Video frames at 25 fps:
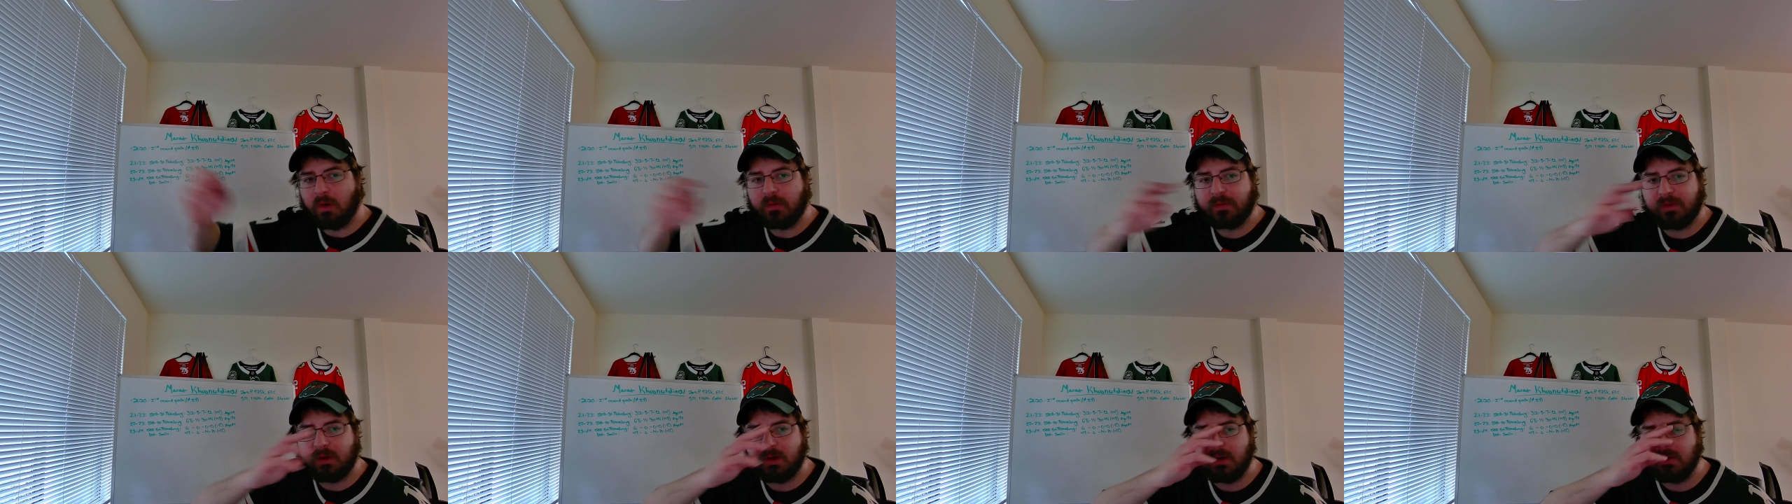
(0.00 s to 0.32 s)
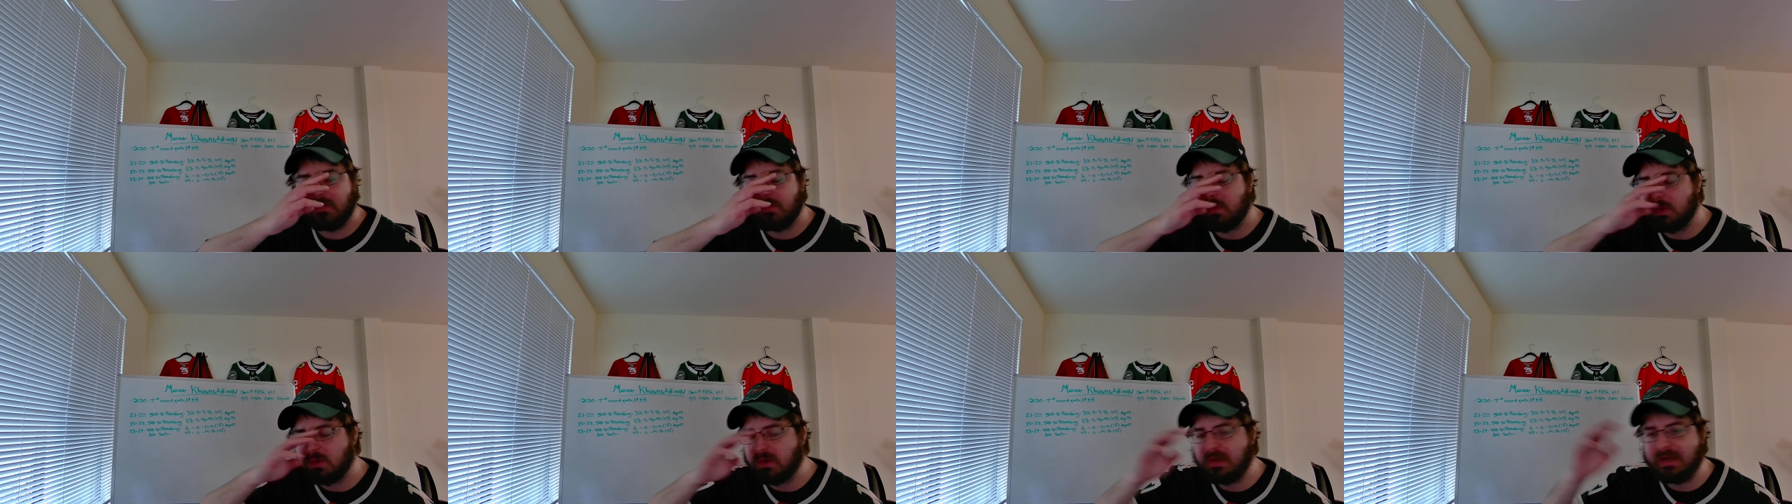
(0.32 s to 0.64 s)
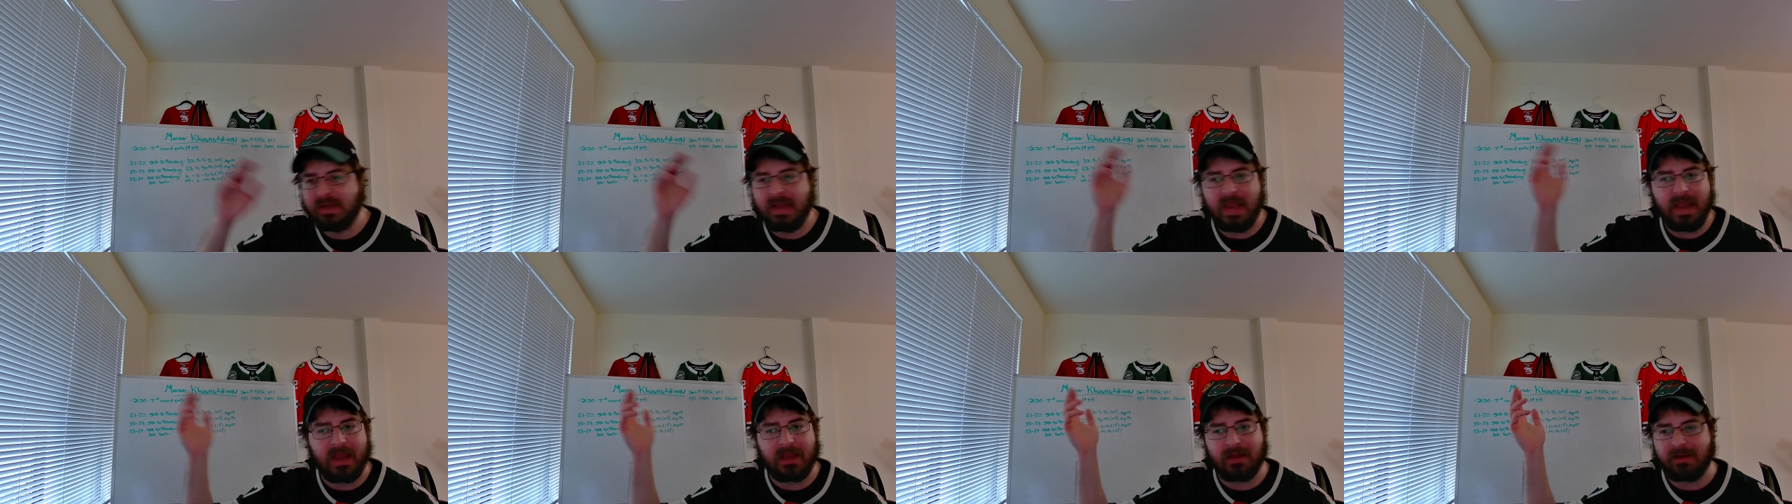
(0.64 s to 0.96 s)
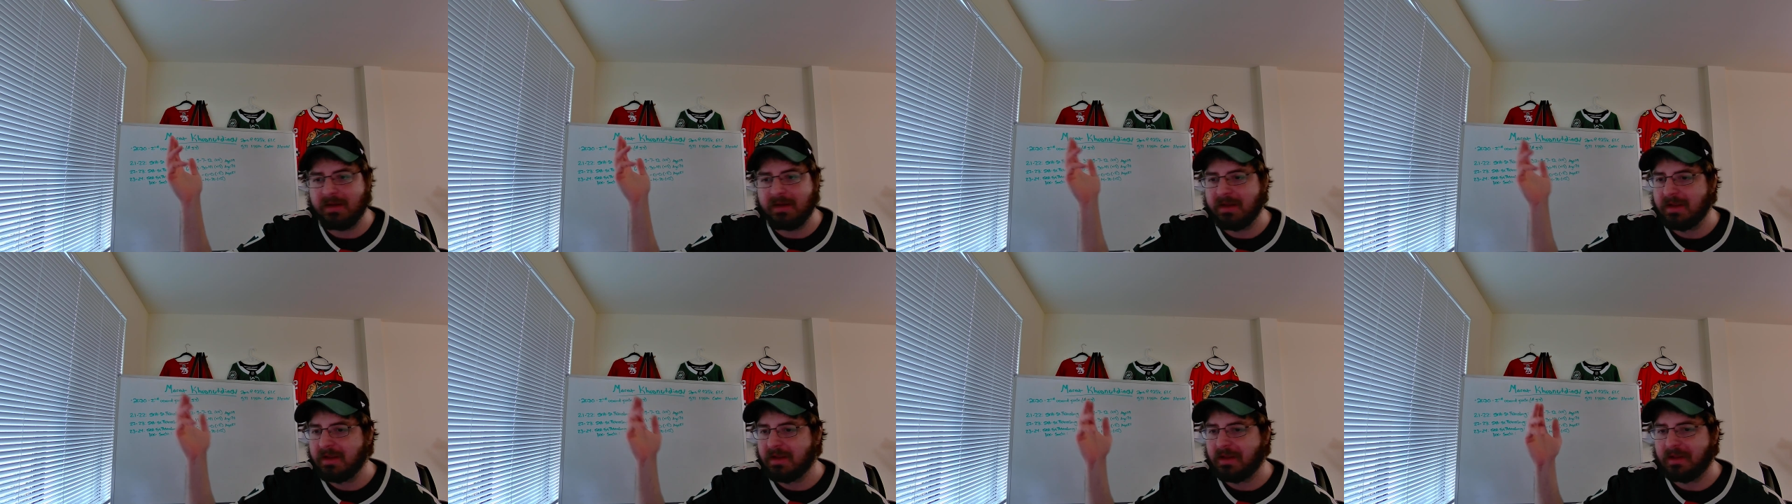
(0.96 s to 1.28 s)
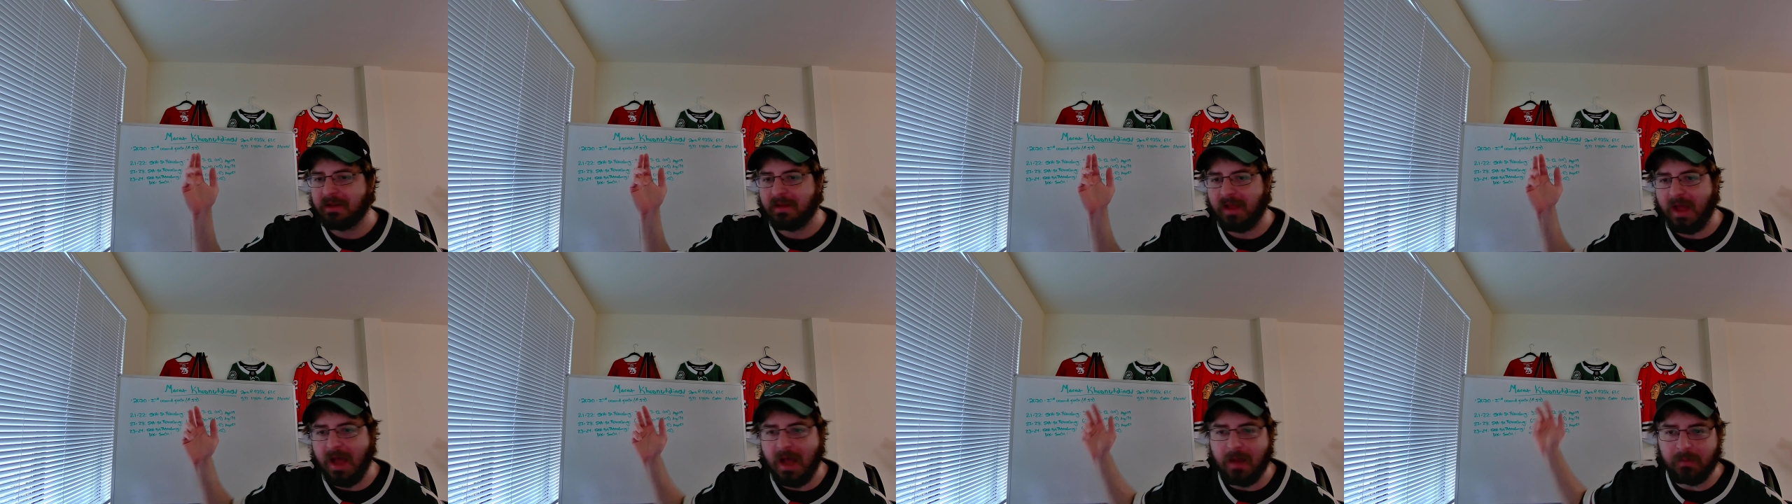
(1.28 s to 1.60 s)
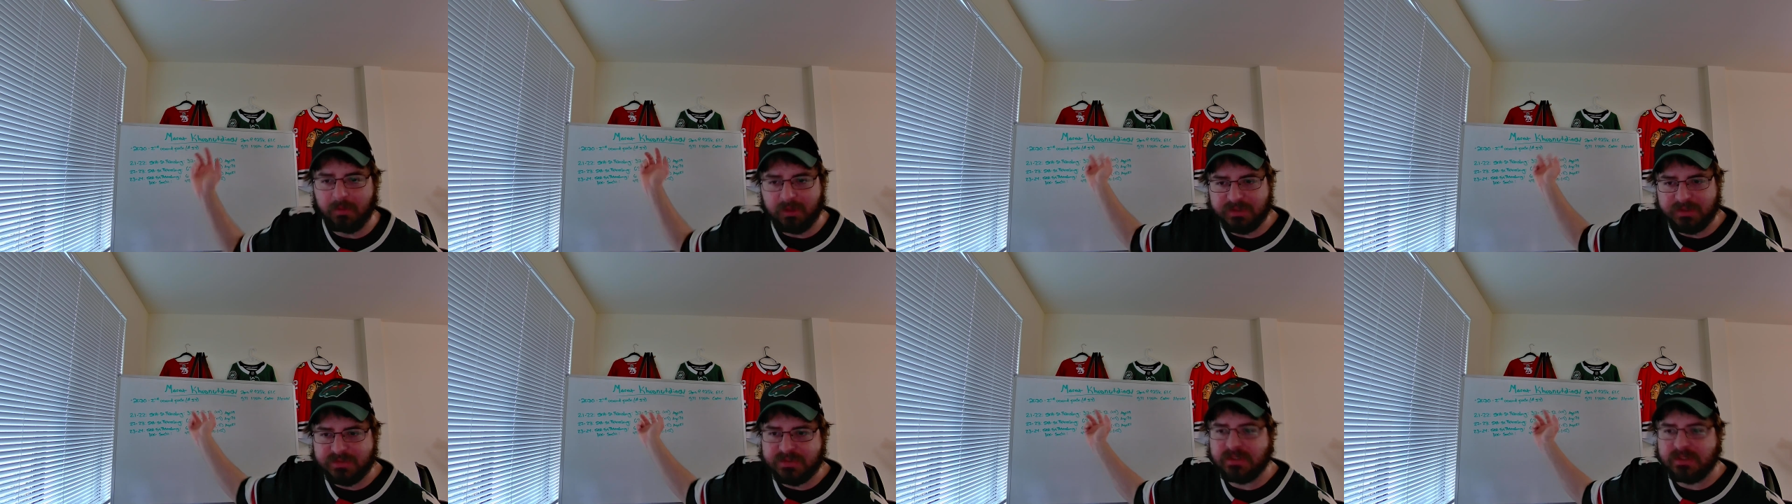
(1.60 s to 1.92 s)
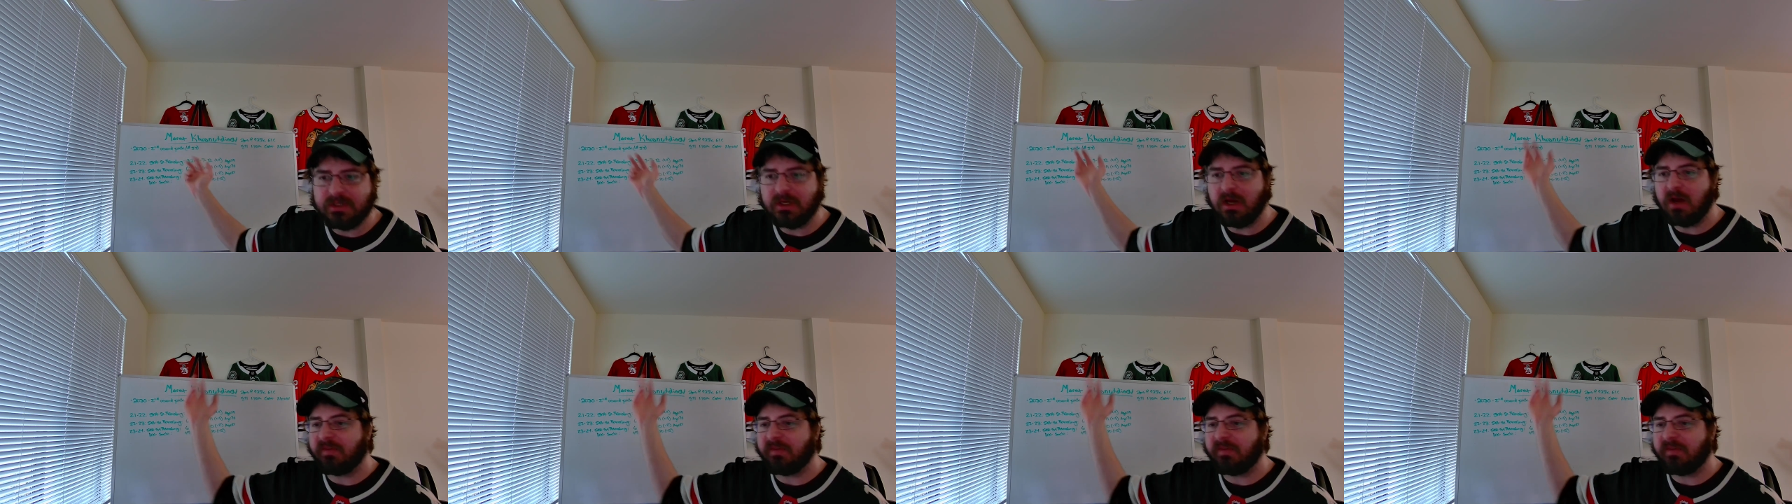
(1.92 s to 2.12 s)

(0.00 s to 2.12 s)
If you can get Khusnutdinov